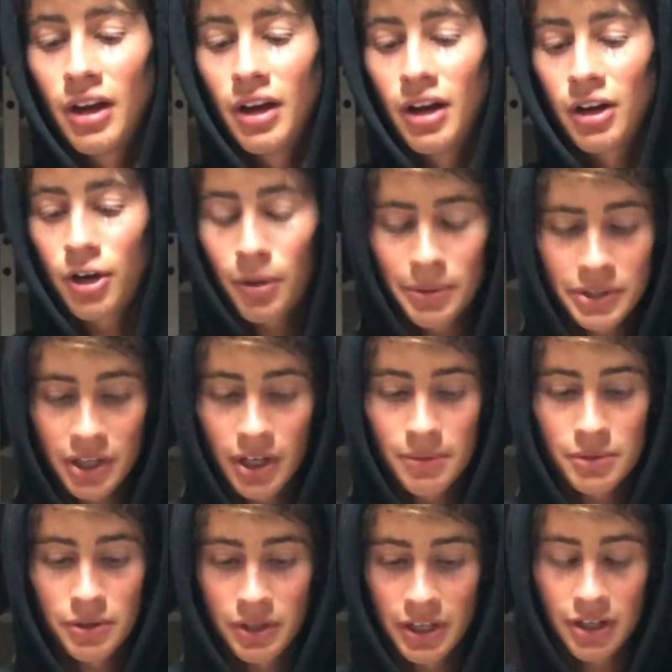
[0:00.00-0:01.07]
a couple times
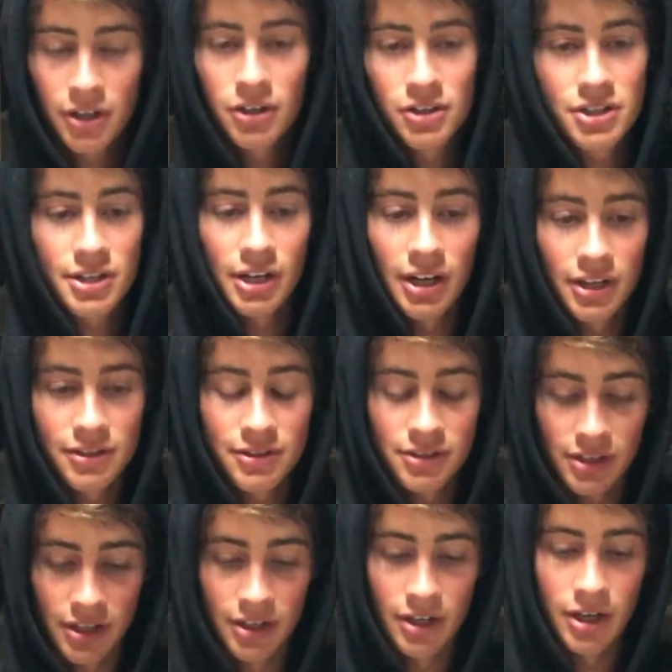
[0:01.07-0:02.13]
I would hit good shots
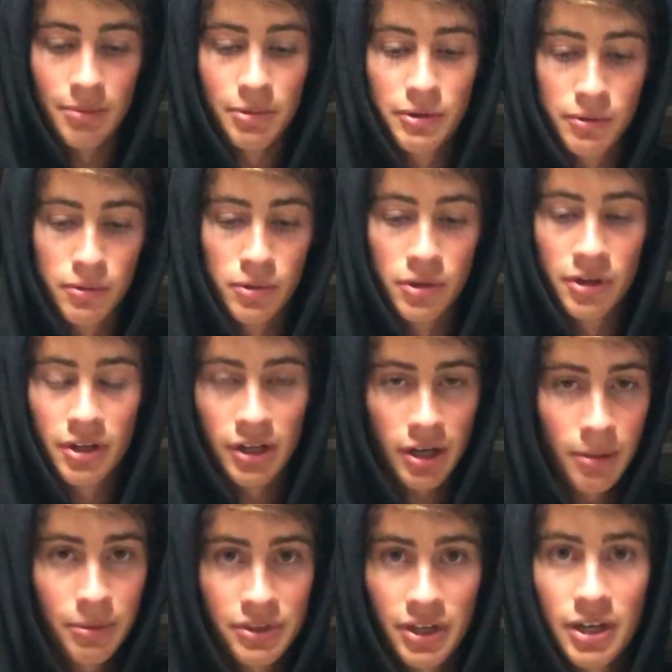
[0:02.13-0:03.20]
and not be rewarded. A
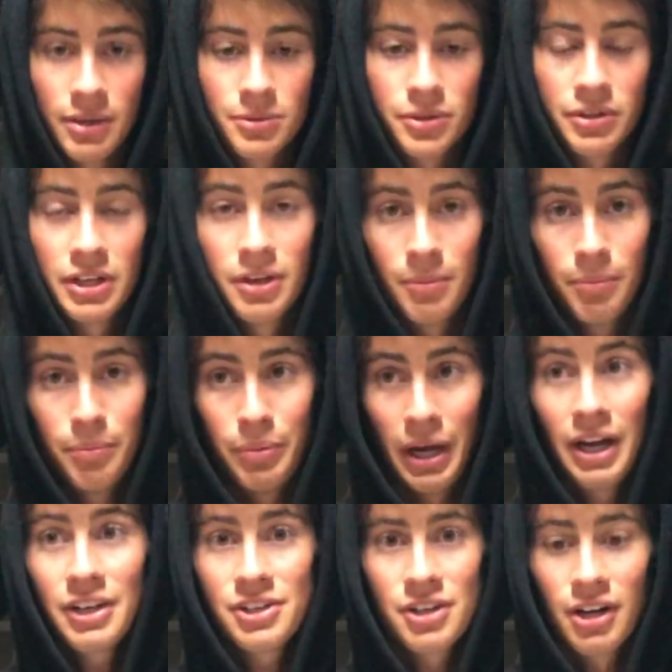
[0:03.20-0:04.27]
couple times I would hit
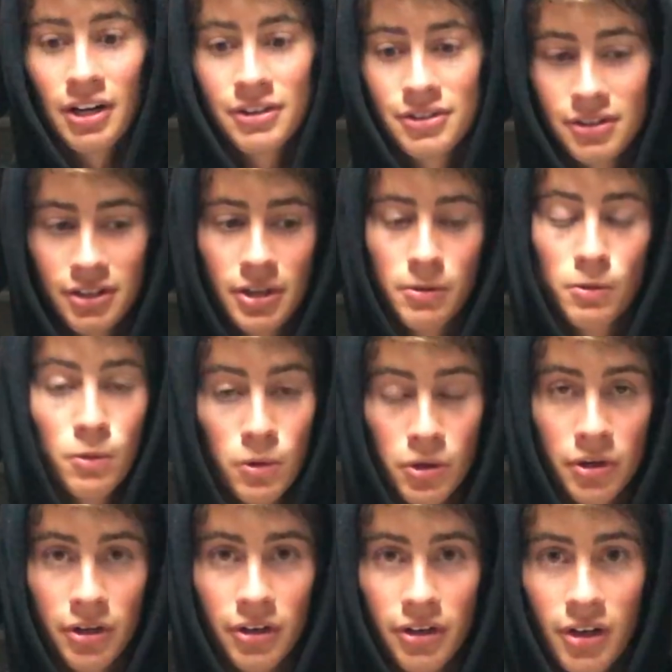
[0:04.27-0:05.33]
bad shots and get
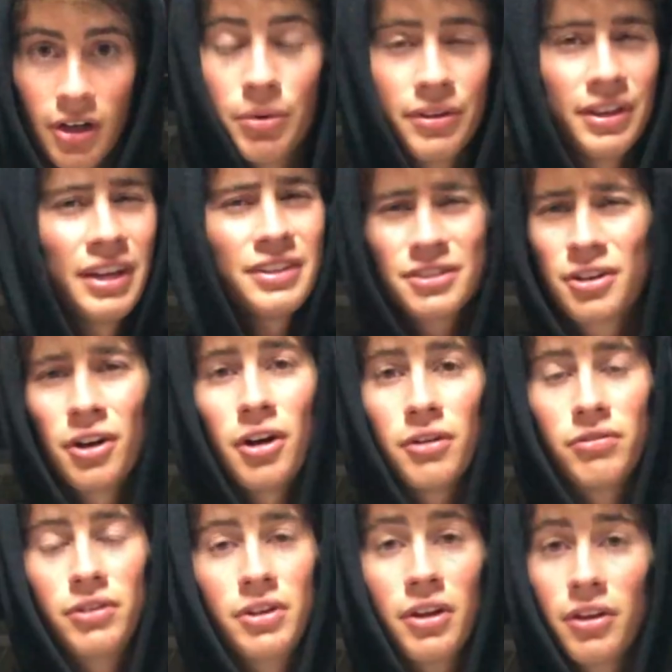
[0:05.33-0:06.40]
rewarded. But that's golf,
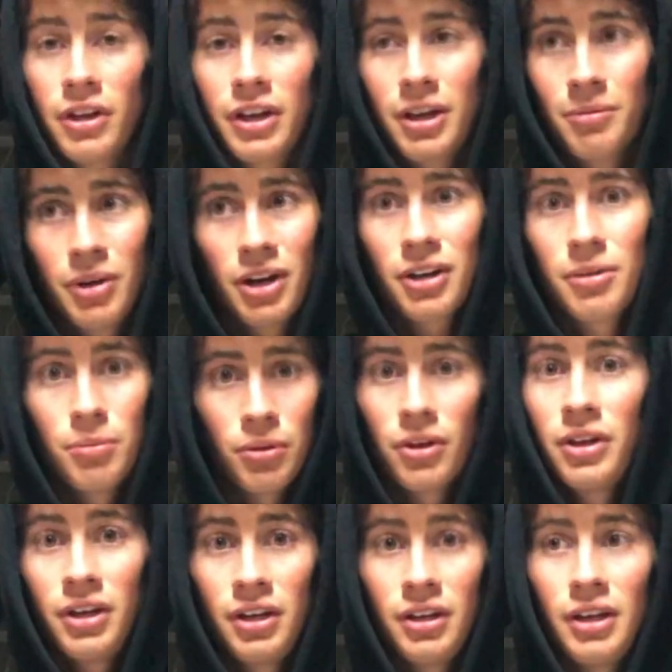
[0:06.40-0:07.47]
you know, like I'm not
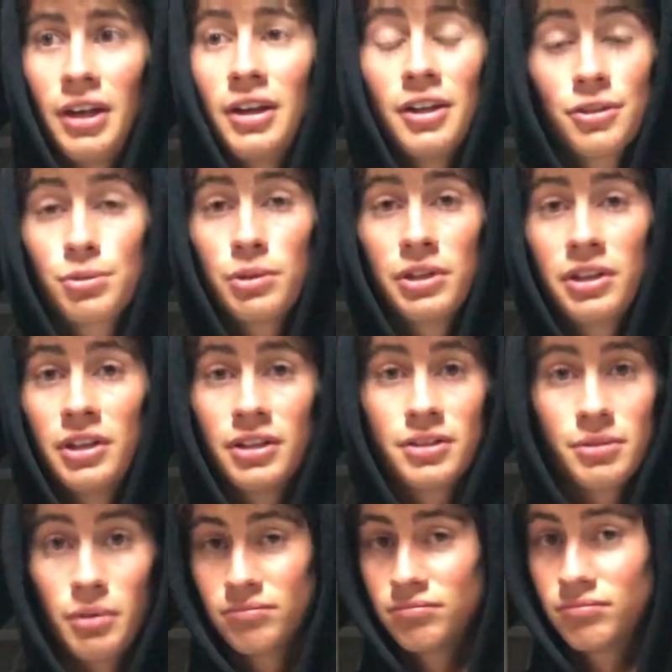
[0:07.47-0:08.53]
complaining, it is what it is.
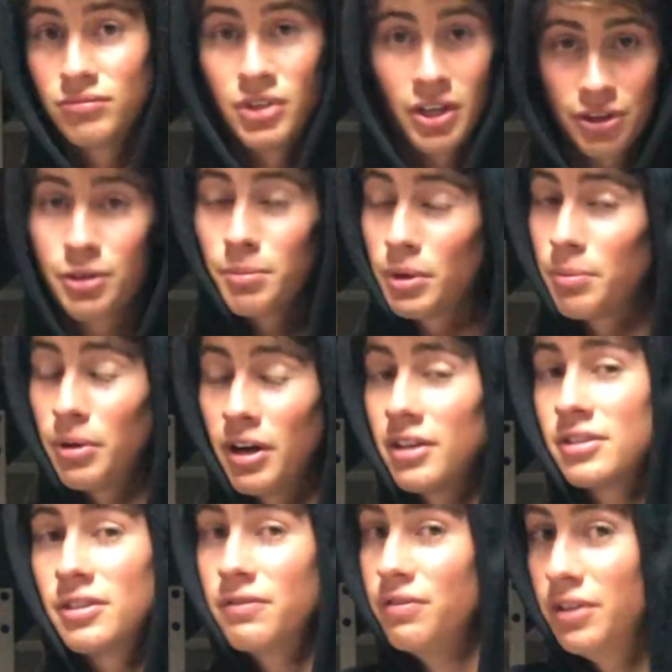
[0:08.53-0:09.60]
Nothing but
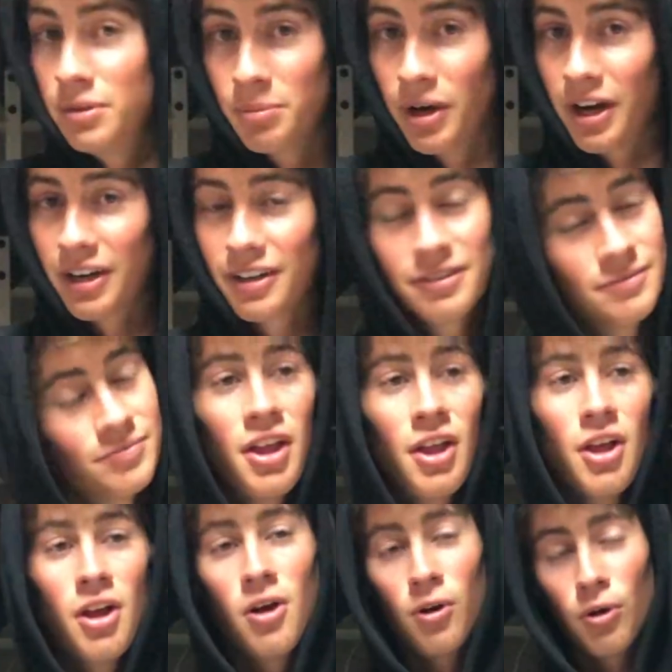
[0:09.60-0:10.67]
positive feedback.
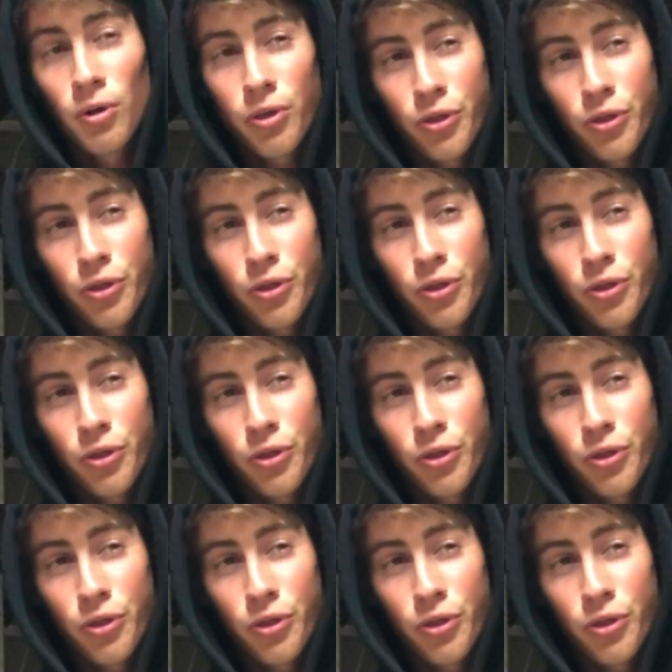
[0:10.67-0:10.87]
Hole